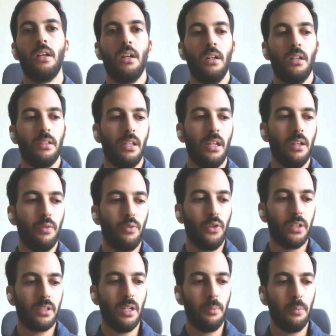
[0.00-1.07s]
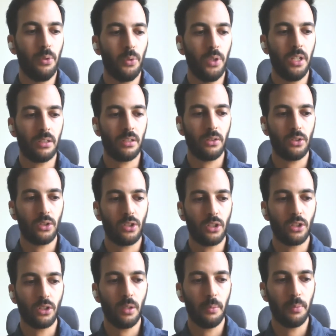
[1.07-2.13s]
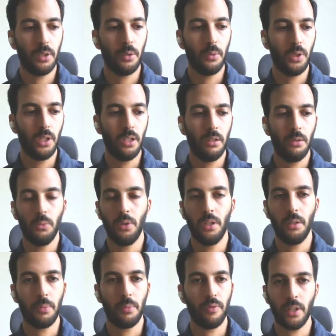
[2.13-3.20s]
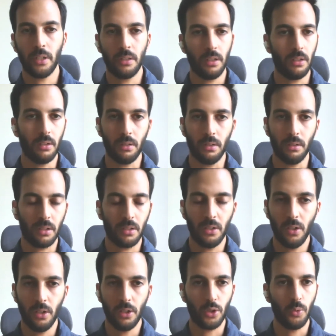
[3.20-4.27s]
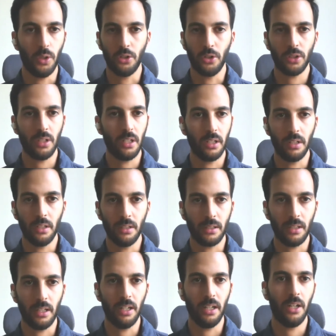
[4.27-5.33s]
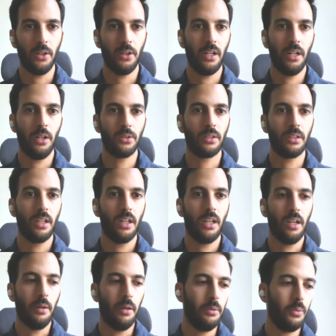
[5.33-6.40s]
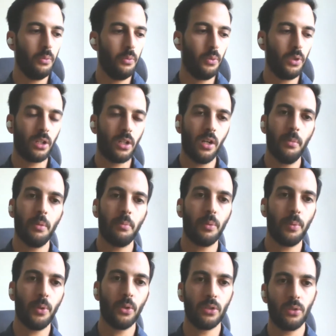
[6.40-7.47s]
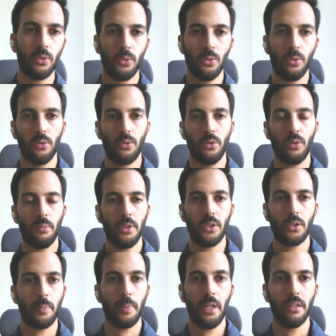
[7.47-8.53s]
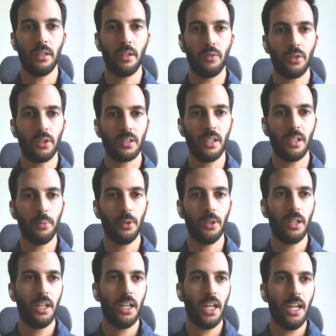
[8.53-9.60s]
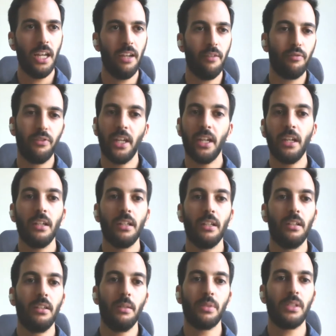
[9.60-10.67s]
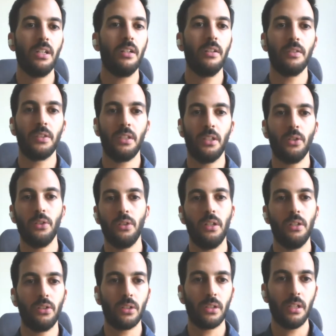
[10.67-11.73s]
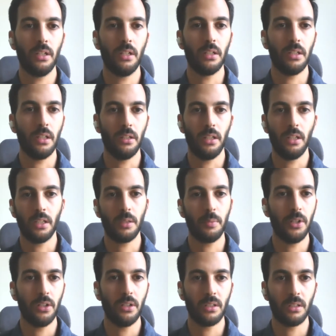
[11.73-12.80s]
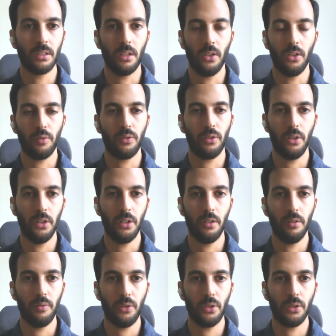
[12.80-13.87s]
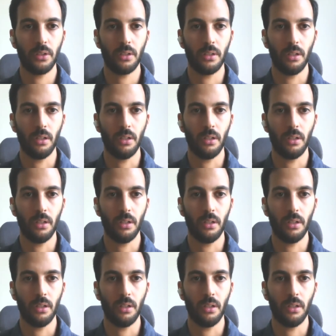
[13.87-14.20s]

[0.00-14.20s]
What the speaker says: say for example, we as a construction company, we perfected the technology, we understood it inside and out, and we come and propose it to the municipality, for example. If they themselves, they don't understand it and they experience on a first